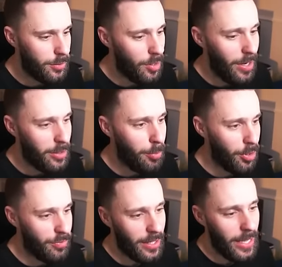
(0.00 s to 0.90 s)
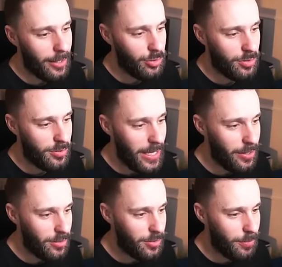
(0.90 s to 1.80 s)
So if I could pull off like extra
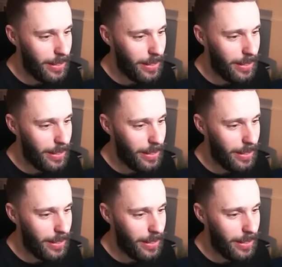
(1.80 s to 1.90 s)
Sadas to